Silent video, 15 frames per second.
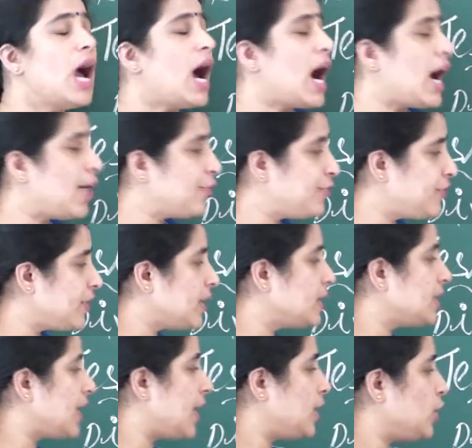
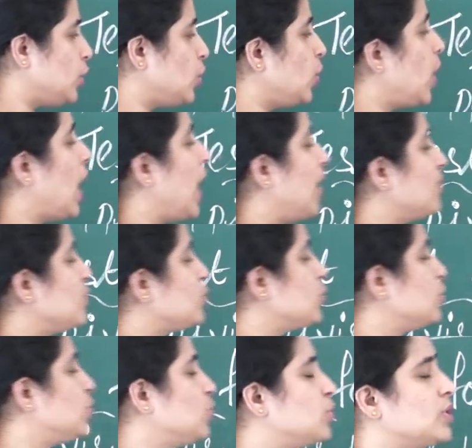After that you have
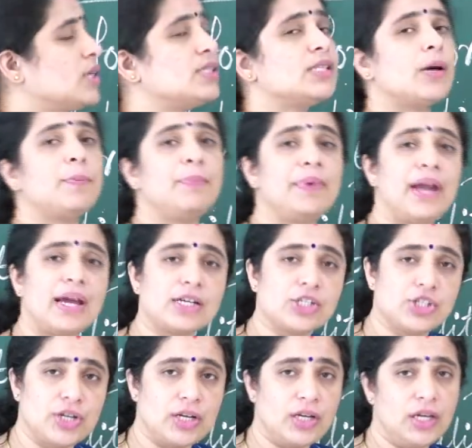to do the
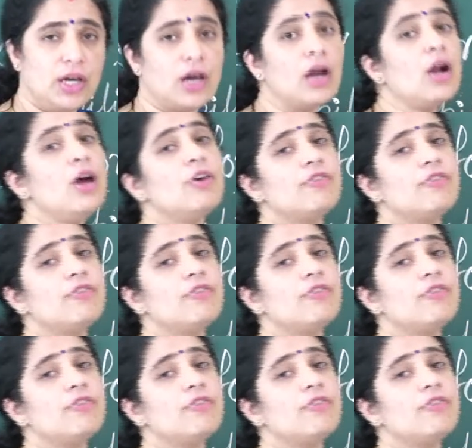subtraction here.